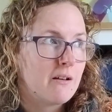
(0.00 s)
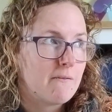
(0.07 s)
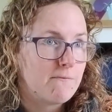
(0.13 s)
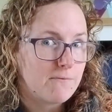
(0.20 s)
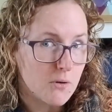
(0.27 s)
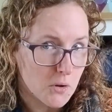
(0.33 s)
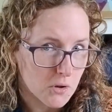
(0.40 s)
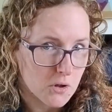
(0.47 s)

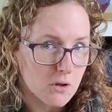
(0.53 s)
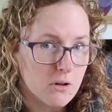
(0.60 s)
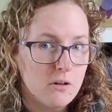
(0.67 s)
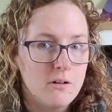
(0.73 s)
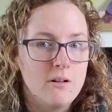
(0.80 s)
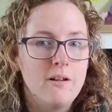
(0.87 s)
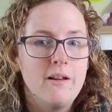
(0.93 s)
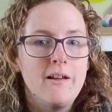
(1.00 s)

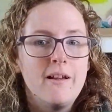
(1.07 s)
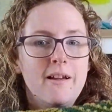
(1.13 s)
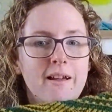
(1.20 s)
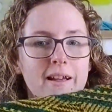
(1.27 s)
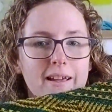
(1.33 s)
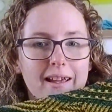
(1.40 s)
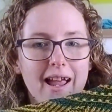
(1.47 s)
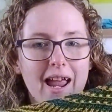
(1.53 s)
4
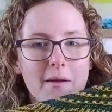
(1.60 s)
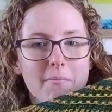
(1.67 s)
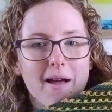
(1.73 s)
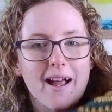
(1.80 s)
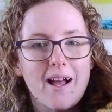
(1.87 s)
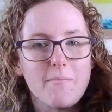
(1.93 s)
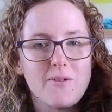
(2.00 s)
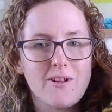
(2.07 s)
came
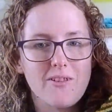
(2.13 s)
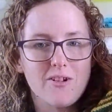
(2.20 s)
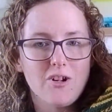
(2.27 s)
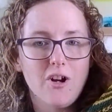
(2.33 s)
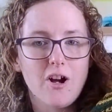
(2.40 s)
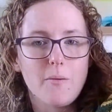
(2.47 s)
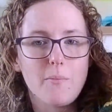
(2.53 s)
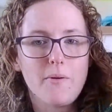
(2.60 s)
back up to the
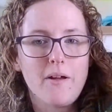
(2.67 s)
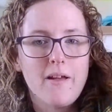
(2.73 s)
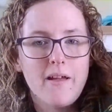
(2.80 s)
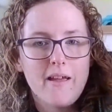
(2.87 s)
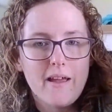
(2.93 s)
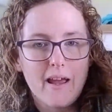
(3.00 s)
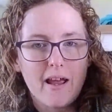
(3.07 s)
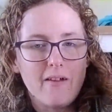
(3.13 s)
top
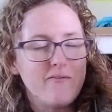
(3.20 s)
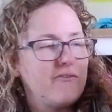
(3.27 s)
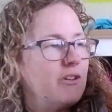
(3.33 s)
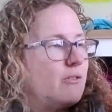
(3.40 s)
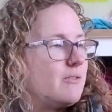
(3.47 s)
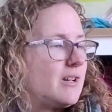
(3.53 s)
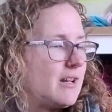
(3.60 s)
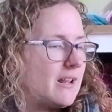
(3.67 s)
and
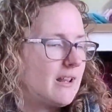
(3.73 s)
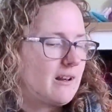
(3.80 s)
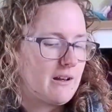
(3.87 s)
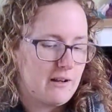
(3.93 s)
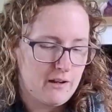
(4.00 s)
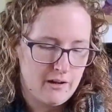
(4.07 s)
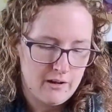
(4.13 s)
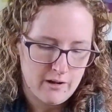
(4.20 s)
filled it
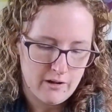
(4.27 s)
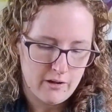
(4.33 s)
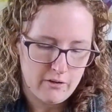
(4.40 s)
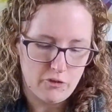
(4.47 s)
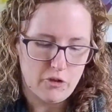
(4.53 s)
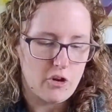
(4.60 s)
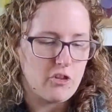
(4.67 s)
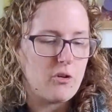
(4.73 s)
in
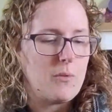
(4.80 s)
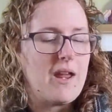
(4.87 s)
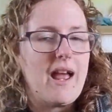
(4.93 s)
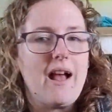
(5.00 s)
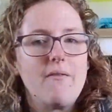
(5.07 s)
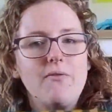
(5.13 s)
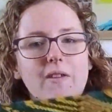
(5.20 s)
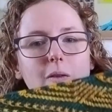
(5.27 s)
so that we
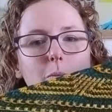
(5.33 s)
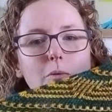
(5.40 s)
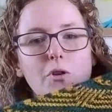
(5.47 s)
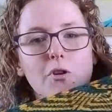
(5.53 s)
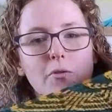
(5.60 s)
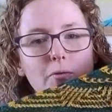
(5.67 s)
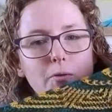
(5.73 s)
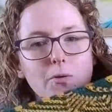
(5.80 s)
have this
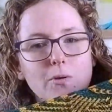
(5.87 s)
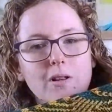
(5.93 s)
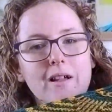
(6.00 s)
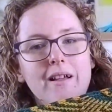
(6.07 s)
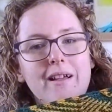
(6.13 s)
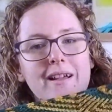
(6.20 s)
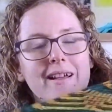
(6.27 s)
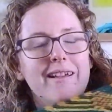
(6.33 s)

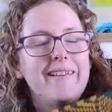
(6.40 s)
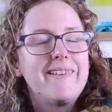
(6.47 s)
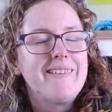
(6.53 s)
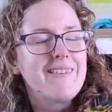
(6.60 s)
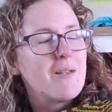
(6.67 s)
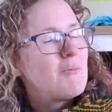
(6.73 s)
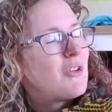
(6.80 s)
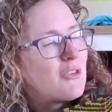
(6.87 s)
beautiful
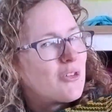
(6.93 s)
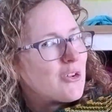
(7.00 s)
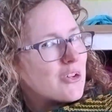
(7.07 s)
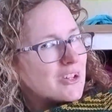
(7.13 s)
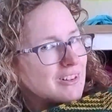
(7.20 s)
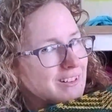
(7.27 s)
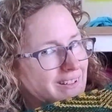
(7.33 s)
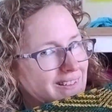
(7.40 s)

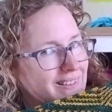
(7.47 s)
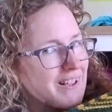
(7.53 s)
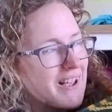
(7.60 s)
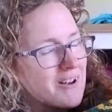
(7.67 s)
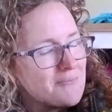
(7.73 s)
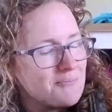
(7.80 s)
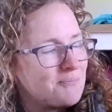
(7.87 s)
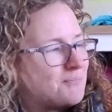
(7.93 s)
semicircular
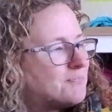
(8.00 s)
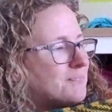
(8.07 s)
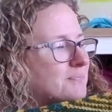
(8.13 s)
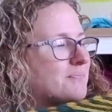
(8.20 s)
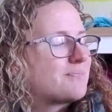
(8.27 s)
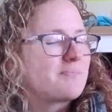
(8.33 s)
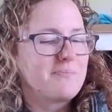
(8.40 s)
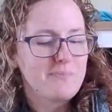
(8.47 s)
design.
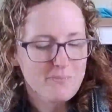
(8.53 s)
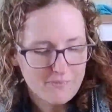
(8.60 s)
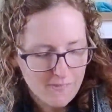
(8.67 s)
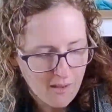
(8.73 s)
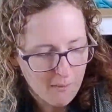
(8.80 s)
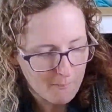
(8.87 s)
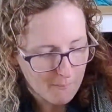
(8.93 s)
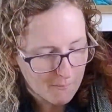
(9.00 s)

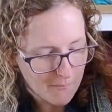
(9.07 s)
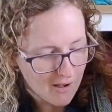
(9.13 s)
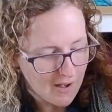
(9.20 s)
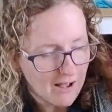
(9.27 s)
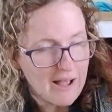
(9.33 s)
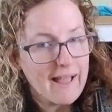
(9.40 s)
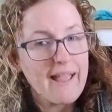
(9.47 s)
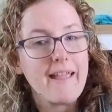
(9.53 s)

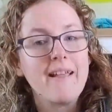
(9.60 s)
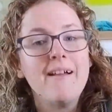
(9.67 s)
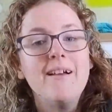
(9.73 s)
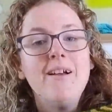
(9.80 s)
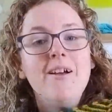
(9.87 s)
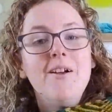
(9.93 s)
My